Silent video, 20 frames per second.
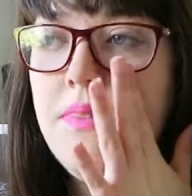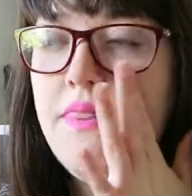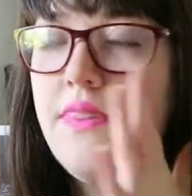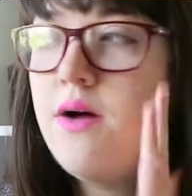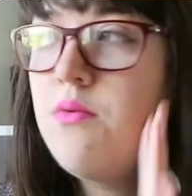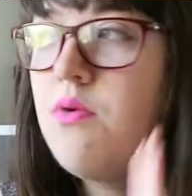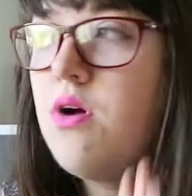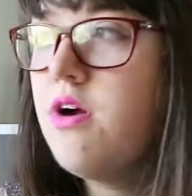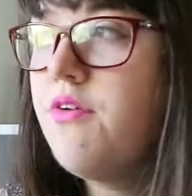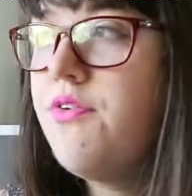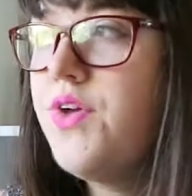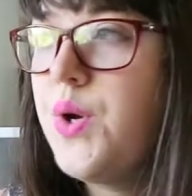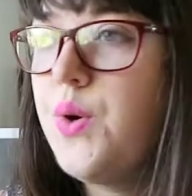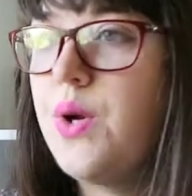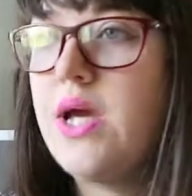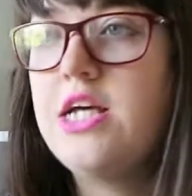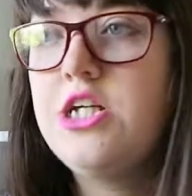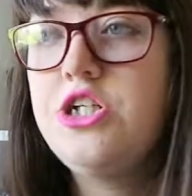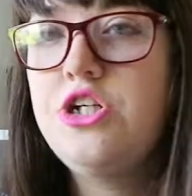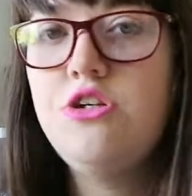There were a few
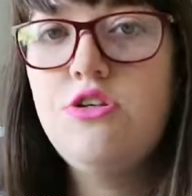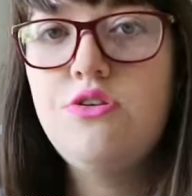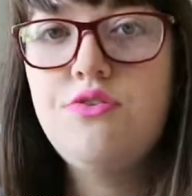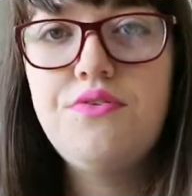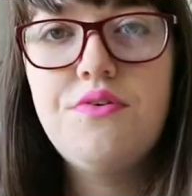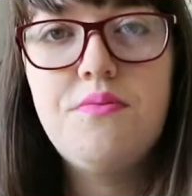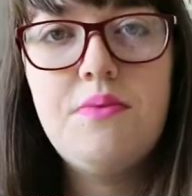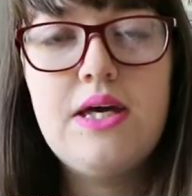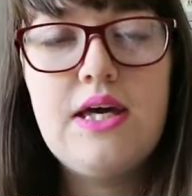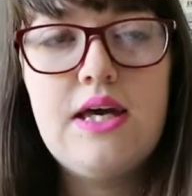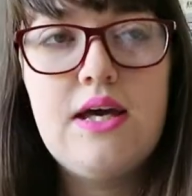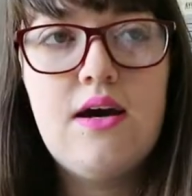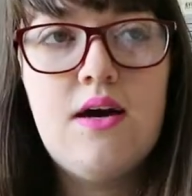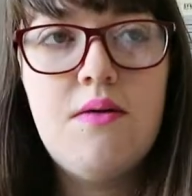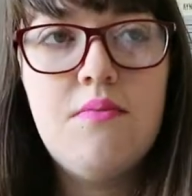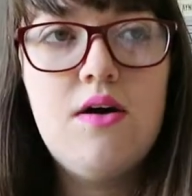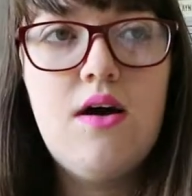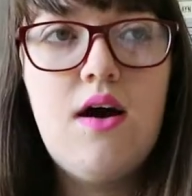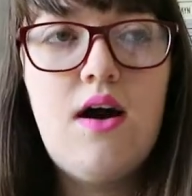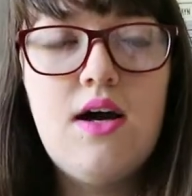issues for me.
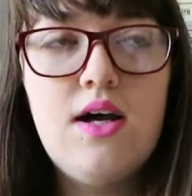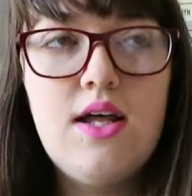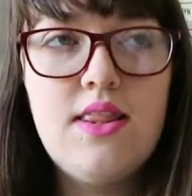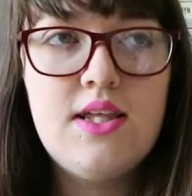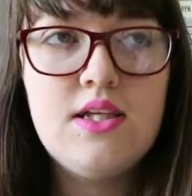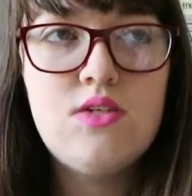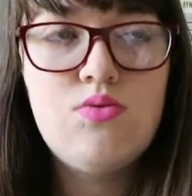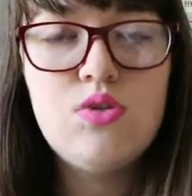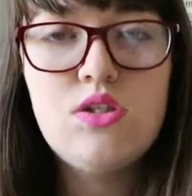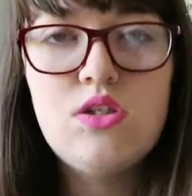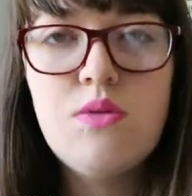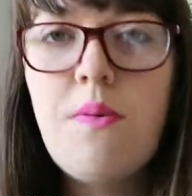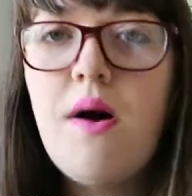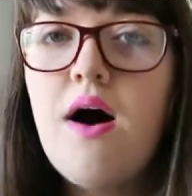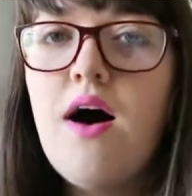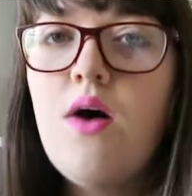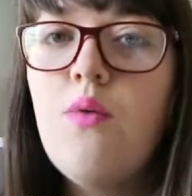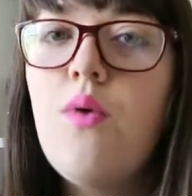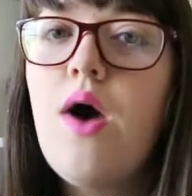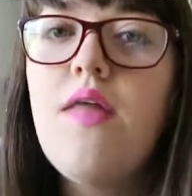This was the
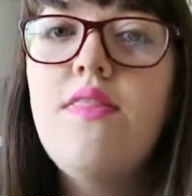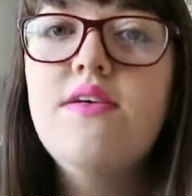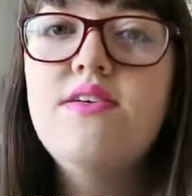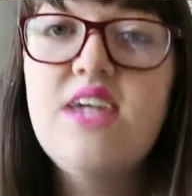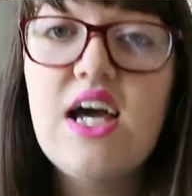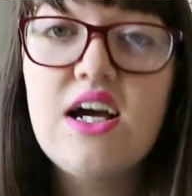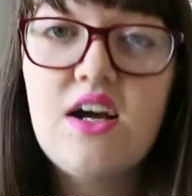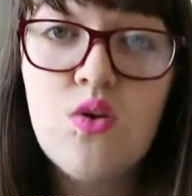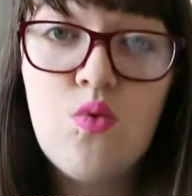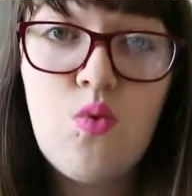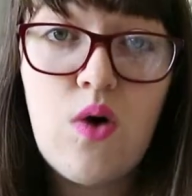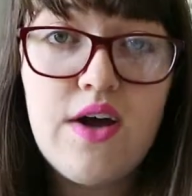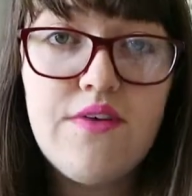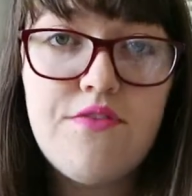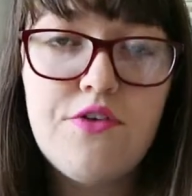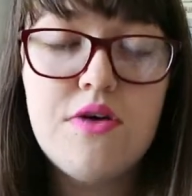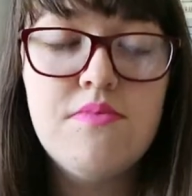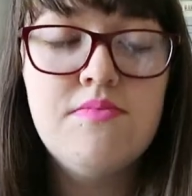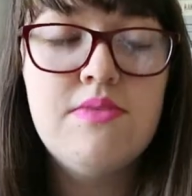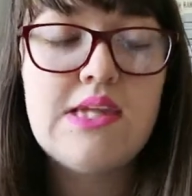part where the second
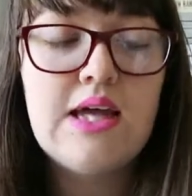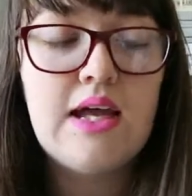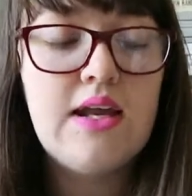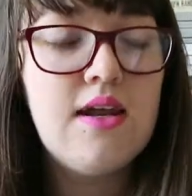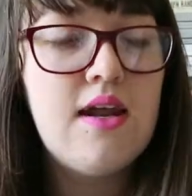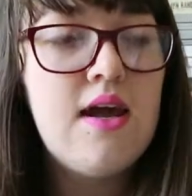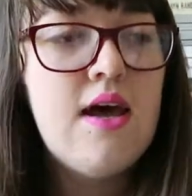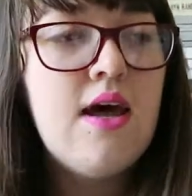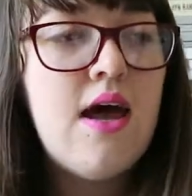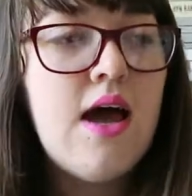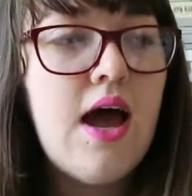wife comes in,